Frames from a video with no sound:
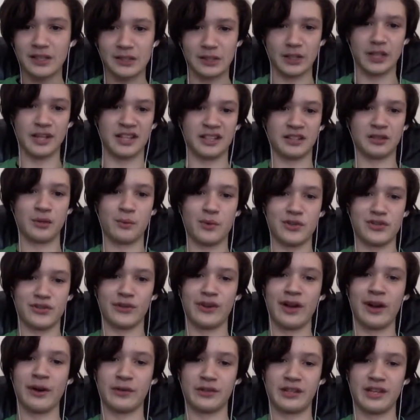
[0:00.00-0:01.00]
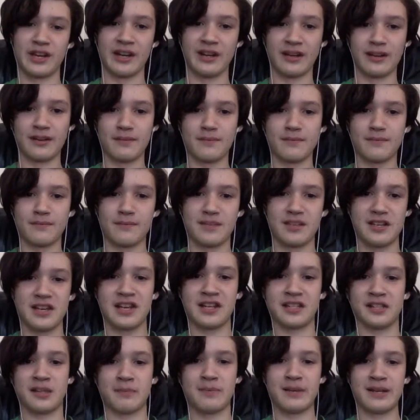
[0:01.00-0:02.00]
Letting the wizard out again. He
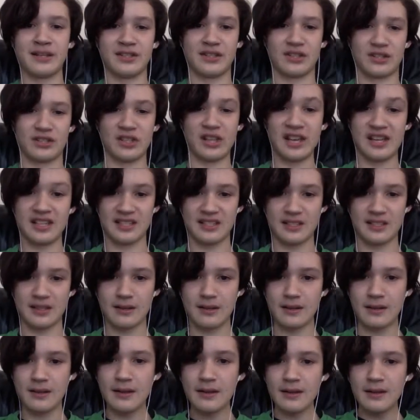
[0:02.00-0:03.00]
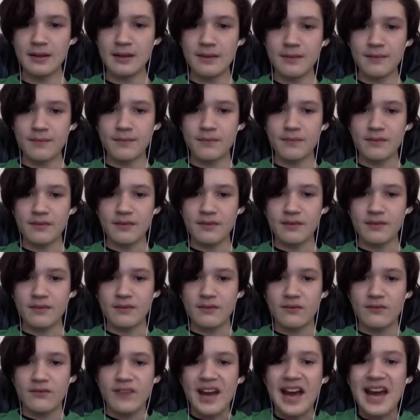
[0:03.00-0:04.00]
ate the pizza slice.
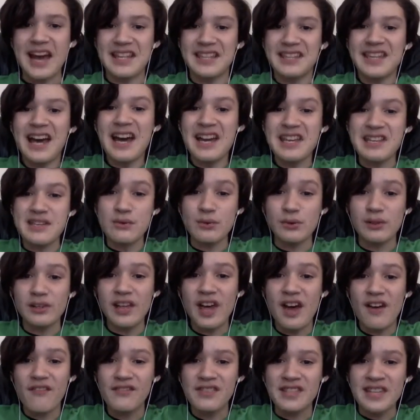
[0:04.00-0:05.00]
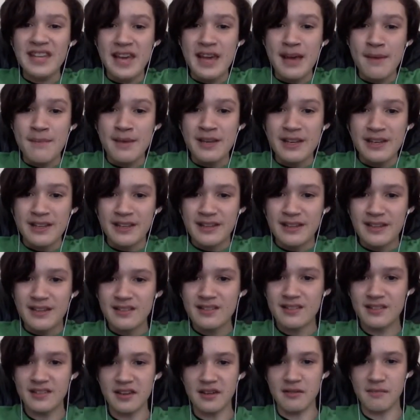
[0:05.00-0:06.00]
I thought you loved him,
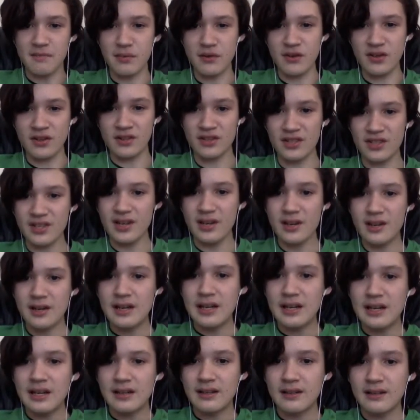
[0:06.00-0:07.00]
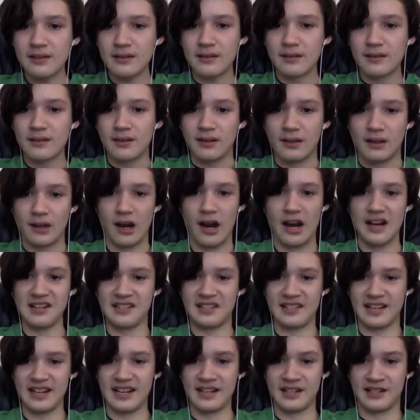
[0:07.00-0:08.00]
said Piz. I
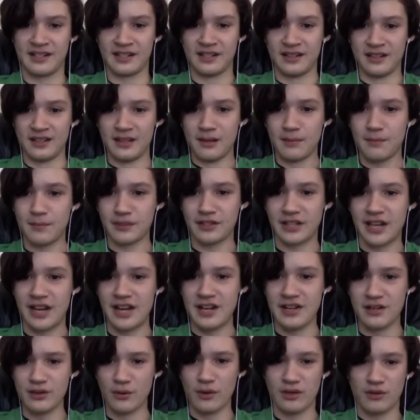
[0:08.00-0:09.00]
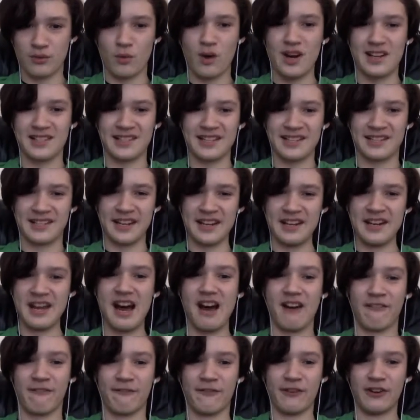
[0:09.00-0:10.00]
did, but I knew it wasn't
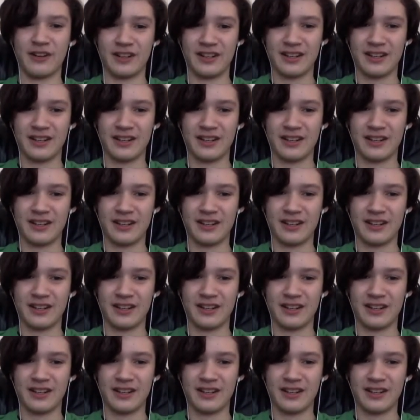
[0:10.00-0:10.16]
enough.